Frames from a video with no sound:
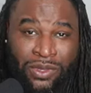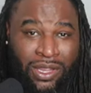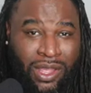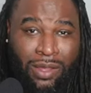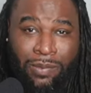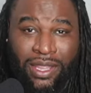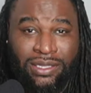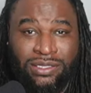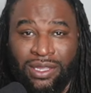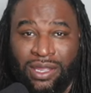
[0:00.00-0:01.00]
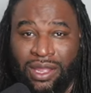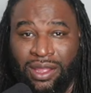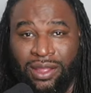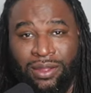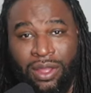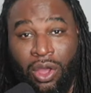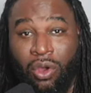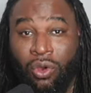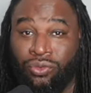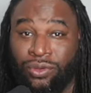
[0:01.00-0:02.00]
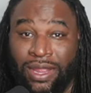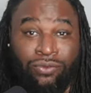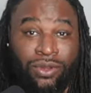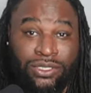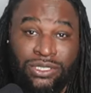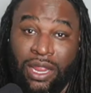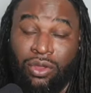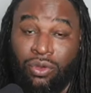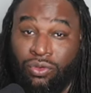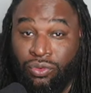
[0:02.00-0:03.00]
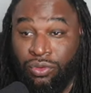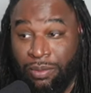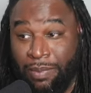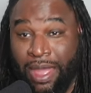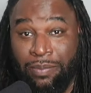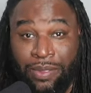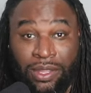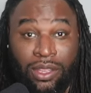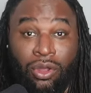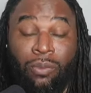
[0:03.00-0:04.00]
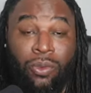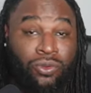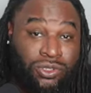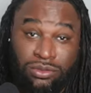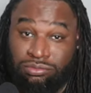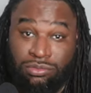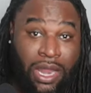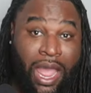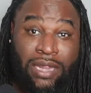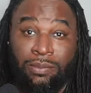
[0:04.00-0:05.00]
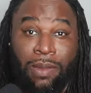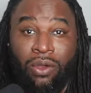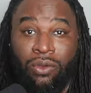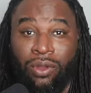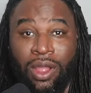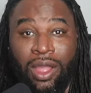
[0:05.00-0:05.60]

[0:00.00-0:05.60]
come against old Devrinchenko, who, in my opinion, almost knocked him out.